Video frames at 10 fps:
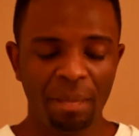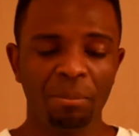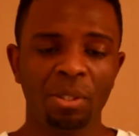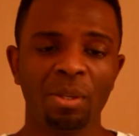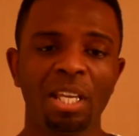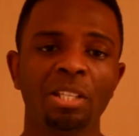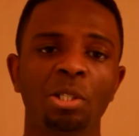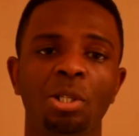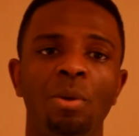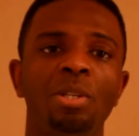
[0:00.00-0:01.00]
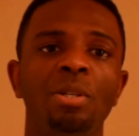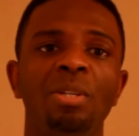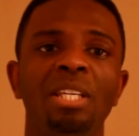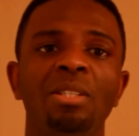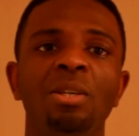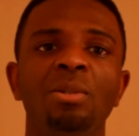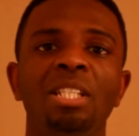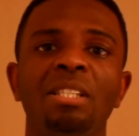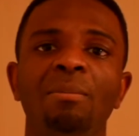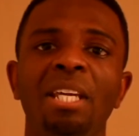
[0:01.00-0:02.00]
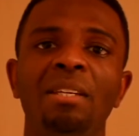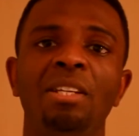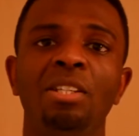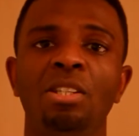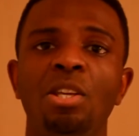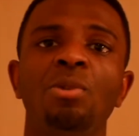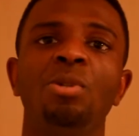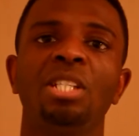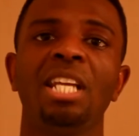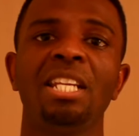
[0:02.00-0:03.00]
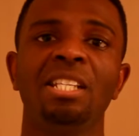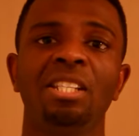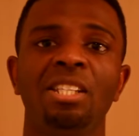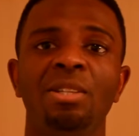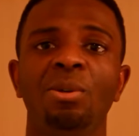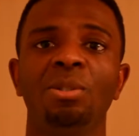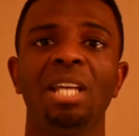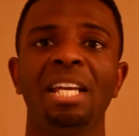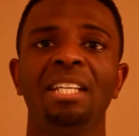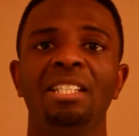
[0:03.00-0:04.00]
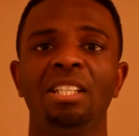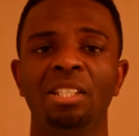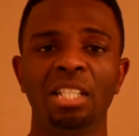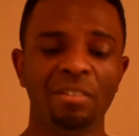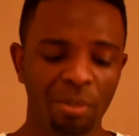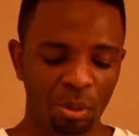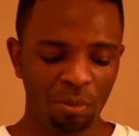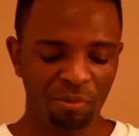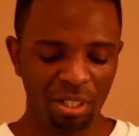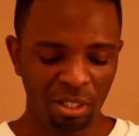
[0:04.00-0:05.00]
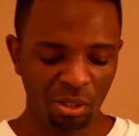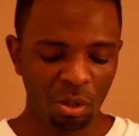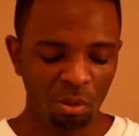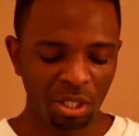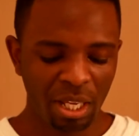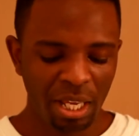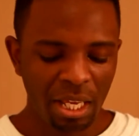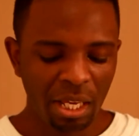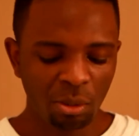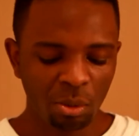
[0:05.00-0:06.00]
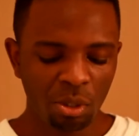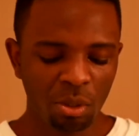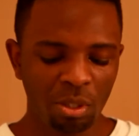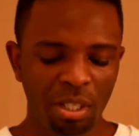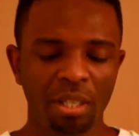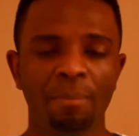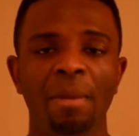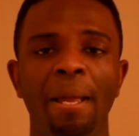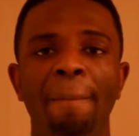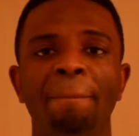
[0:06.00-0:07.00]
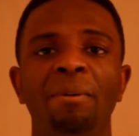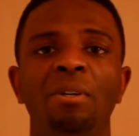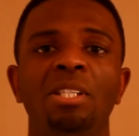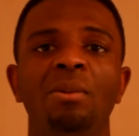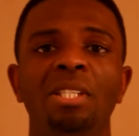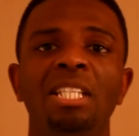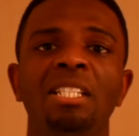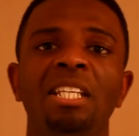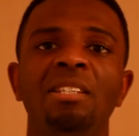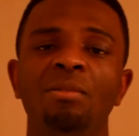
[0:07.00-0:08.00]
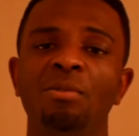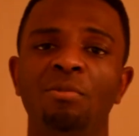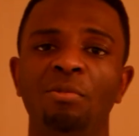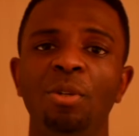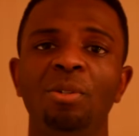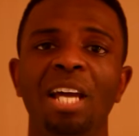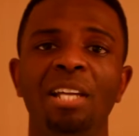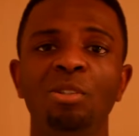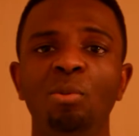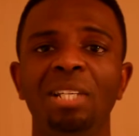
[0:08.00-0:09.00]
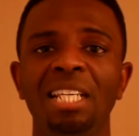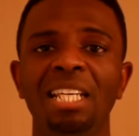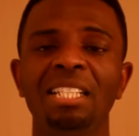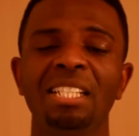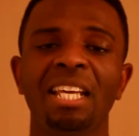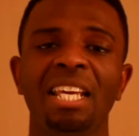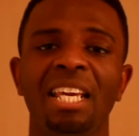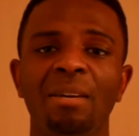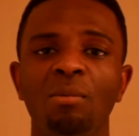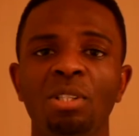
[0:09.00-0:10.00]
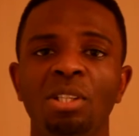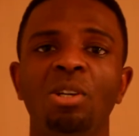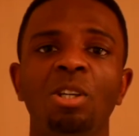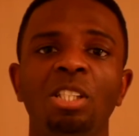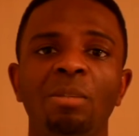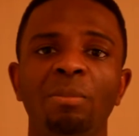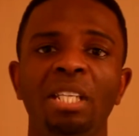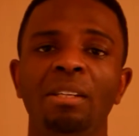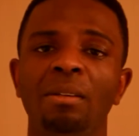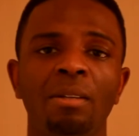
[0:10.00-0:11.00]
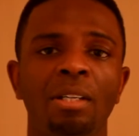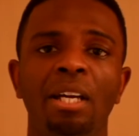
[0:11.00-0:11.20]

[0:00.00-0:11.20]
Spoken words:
so again, showing you that you don't need to make huge changes to your diet to achieve your fitness goals. And also, because I was eating food that I normally eat, it wasn't costing me